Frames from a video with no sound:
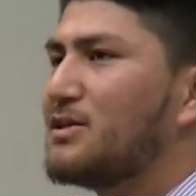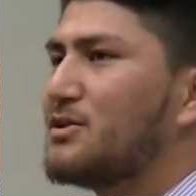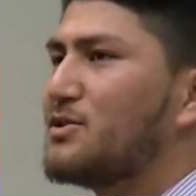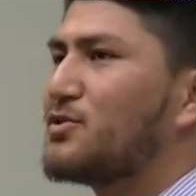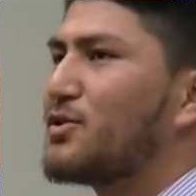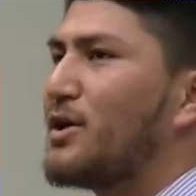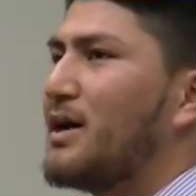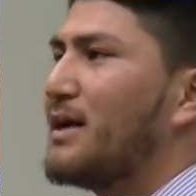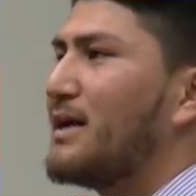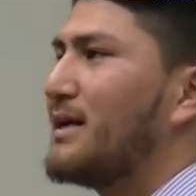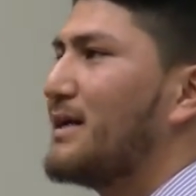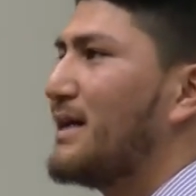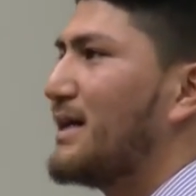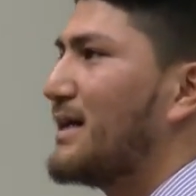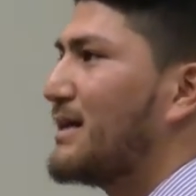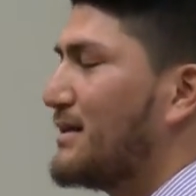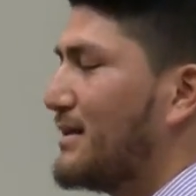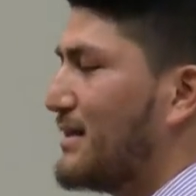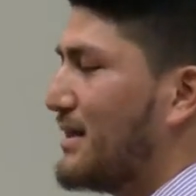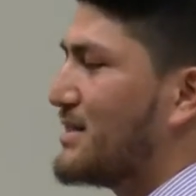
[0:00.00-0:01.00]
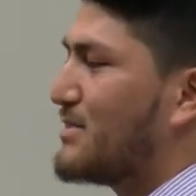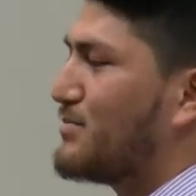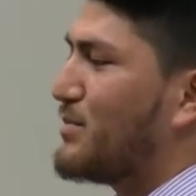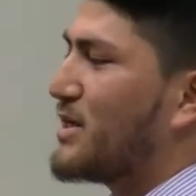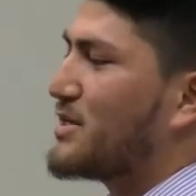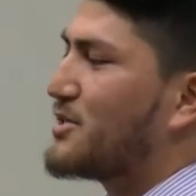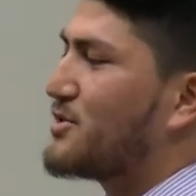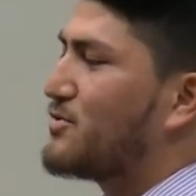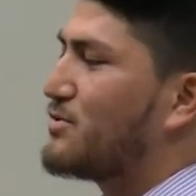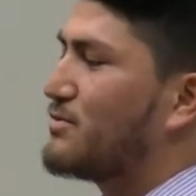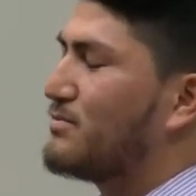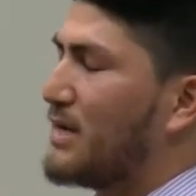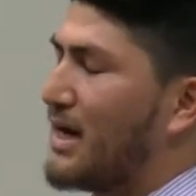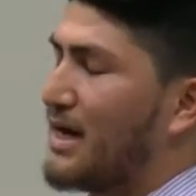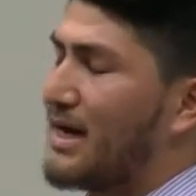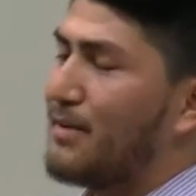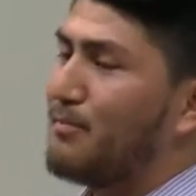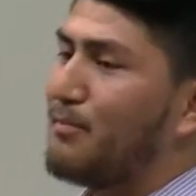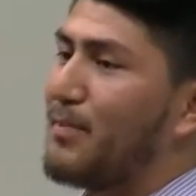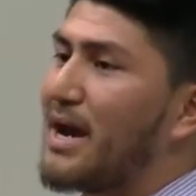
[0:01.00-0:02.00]
try and get as much
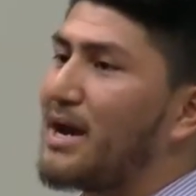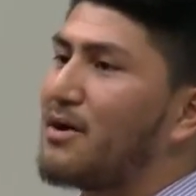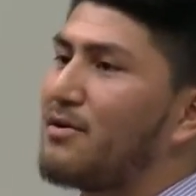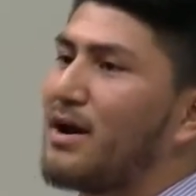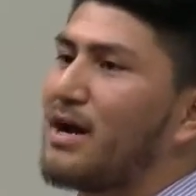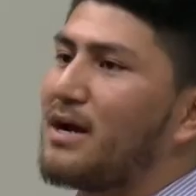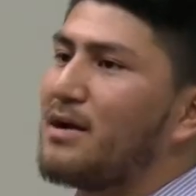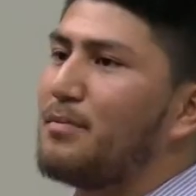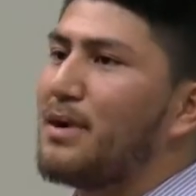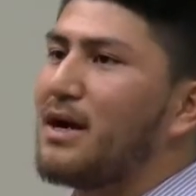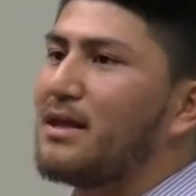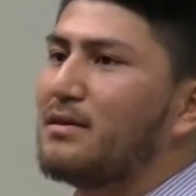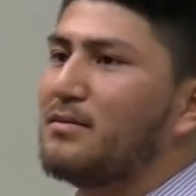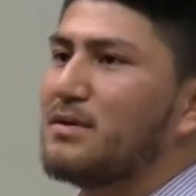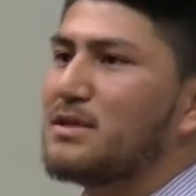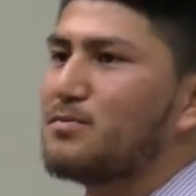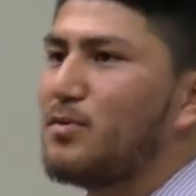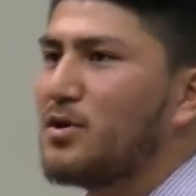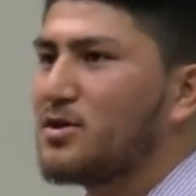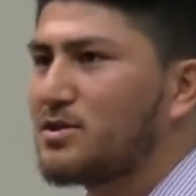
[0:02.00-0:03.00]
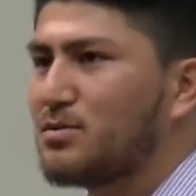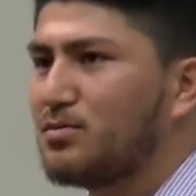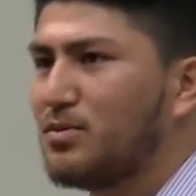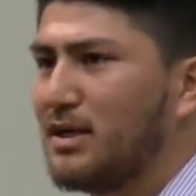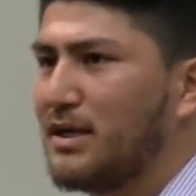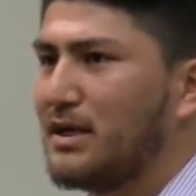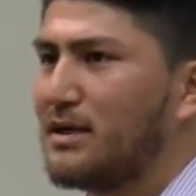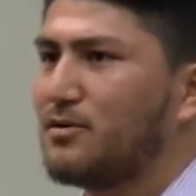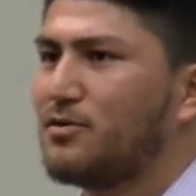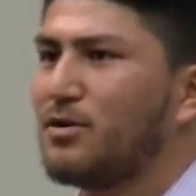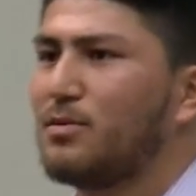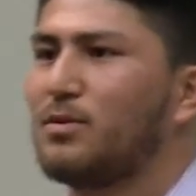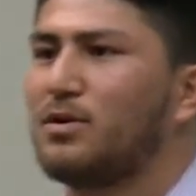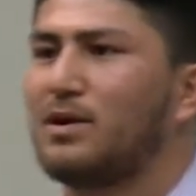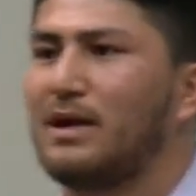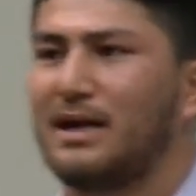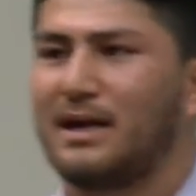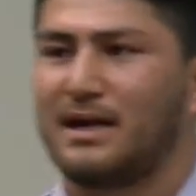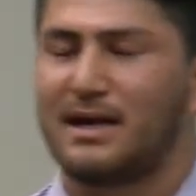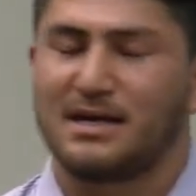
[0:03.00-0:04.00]
background about them as possible, any
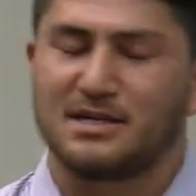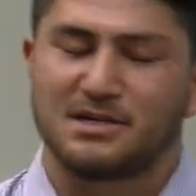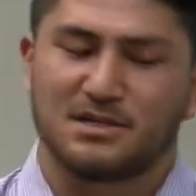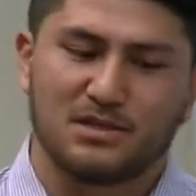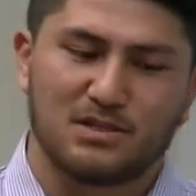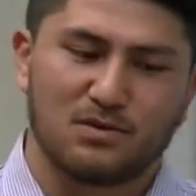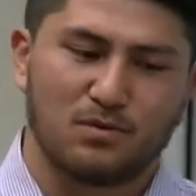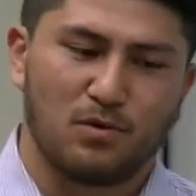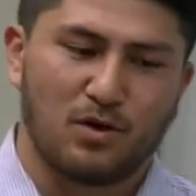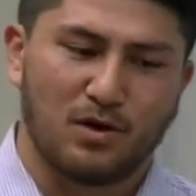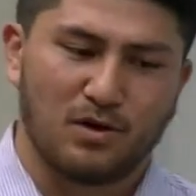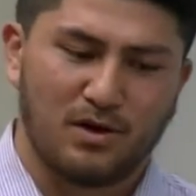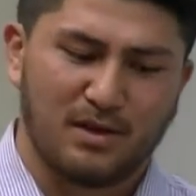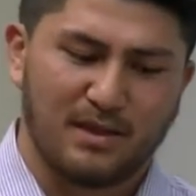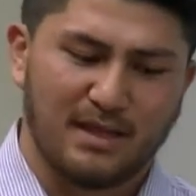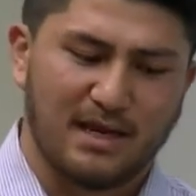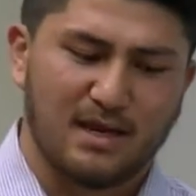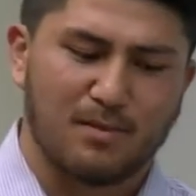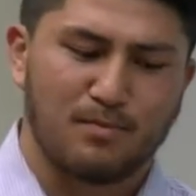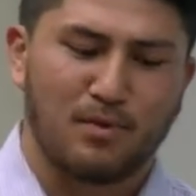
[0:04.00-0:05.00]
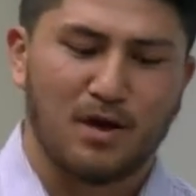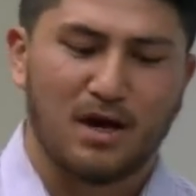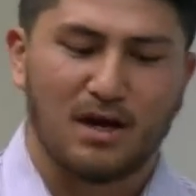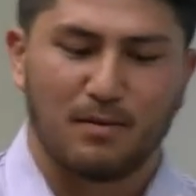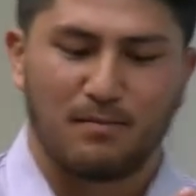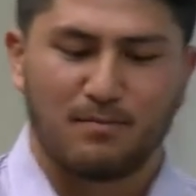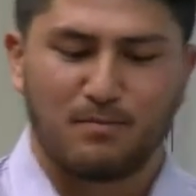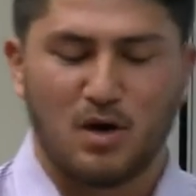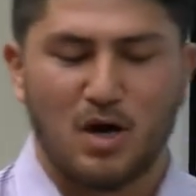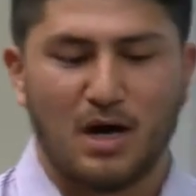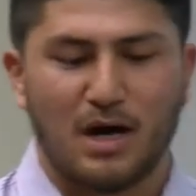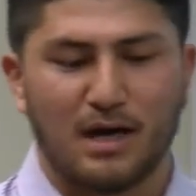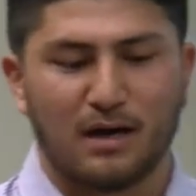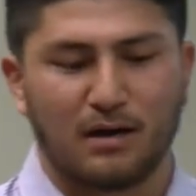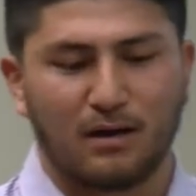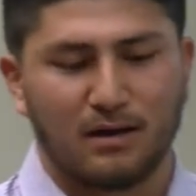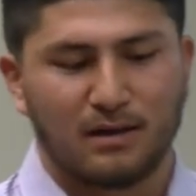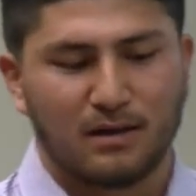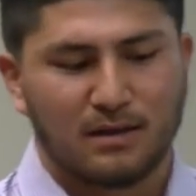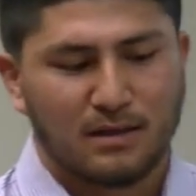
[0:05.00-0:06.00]
criminal allegations or whatnot, and they compile a
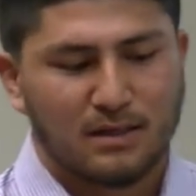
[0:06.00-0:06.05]
pile.